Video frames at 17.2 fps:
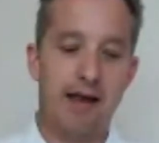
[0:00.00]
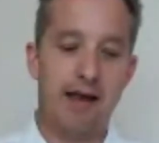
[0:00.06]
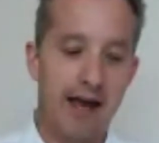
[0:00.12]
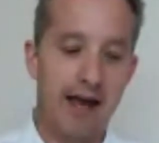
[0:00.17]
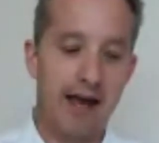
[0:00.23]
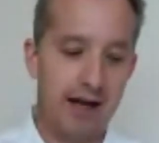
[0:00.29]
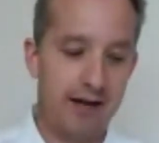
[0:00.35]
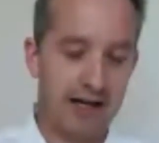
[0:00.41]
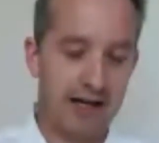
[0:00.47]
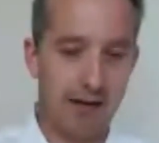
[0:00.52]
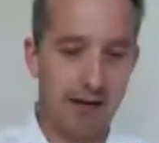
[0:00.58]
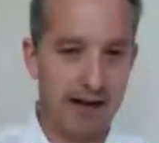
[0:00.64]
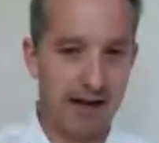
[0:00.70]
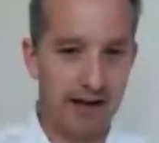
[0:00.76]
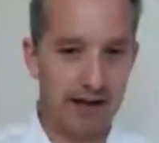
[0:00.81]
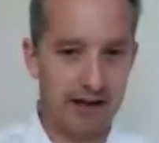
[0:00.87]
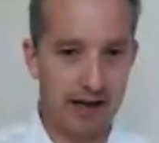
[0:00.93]
then
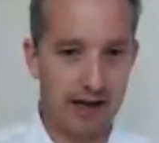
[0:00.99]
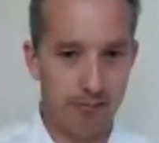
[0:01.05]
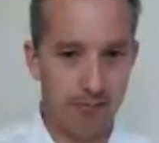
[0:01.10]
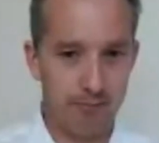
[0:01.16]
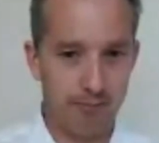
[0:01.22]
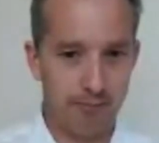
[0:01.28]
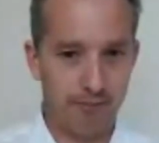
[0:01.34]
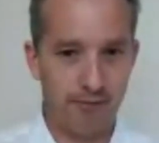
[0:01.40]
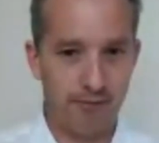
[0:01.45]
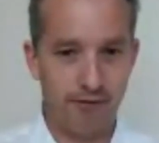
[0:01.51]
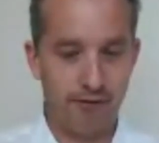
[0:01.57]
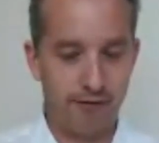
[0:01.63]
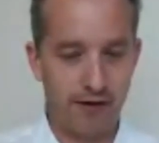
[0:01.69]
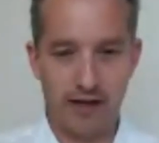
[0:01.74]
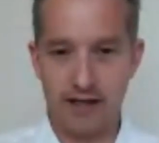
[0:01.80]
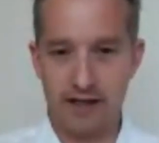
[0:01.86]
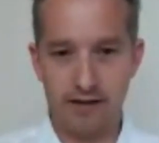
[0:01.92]
come
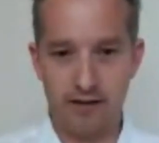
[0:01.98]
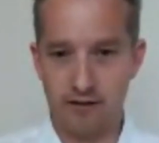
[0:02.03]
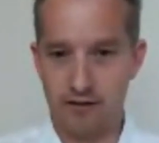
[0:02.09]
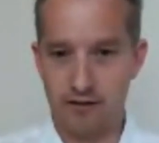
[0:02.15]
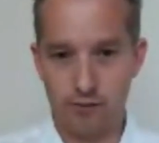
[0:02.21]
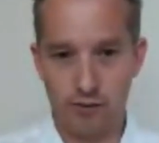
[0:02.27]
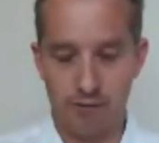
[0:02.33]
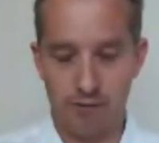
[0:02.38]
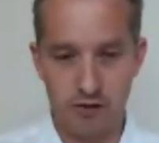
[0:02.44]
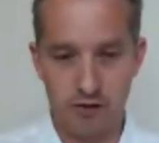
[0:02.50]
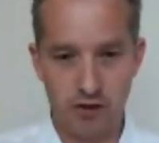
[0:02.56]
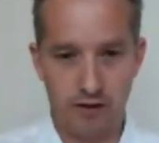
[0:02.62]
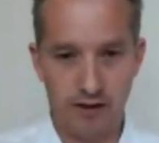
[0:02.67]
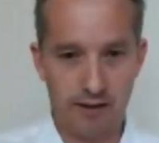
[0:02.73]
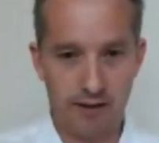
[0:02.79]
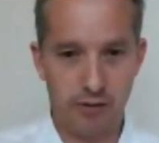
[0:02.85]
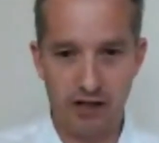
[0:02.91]
find what I'm
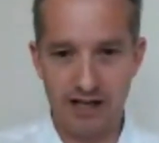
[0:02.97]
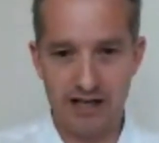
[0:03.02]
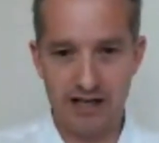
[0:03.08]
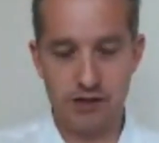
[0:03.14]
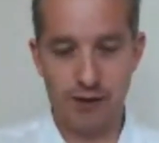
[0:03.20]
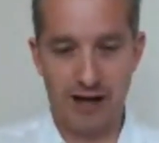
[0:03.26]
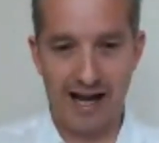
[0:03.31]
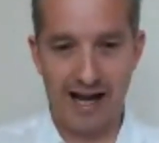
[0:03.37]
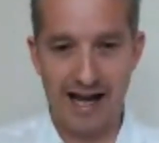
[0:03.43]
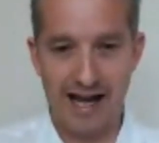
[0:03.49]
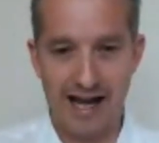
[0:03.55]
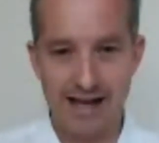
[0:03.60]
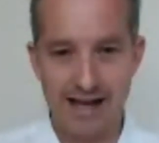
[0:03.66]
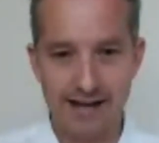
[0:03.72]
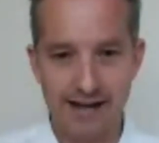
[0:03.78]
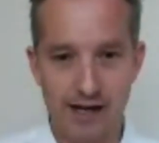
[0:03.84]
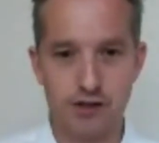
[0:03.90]
doing, put it into a
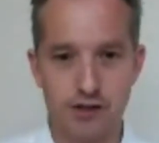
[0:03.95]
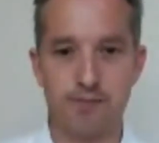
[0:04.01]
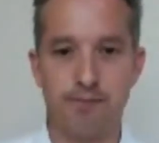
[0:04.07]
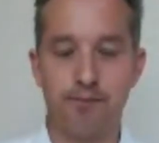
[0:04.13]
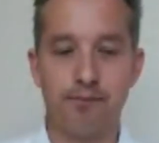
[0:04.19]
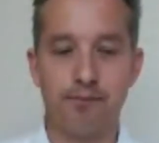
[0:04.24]
handout,